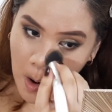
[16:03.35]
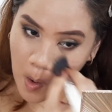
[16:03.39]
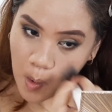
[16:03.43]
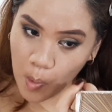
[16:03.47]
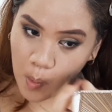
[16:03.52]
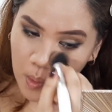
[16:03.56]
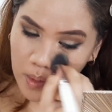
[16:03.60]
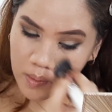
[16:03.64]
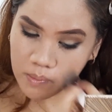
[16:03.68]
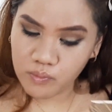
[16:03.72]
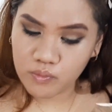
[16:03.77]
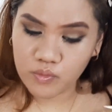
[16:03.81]

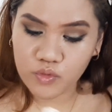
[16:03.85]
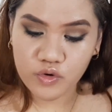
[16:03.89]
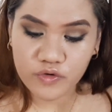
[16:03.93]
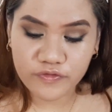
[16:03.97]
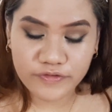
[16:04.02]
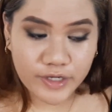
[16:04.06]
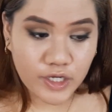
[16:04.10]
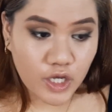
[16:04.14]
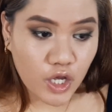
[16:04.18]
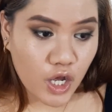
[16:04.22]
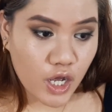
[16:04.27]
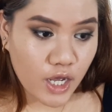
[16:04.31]
We're
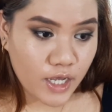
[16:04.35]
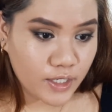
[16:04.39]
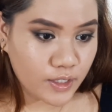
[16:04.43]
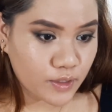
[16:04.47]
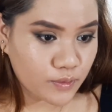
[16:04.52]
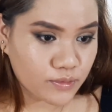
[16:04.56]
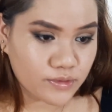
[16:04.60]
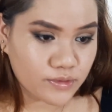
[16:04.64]
moving on.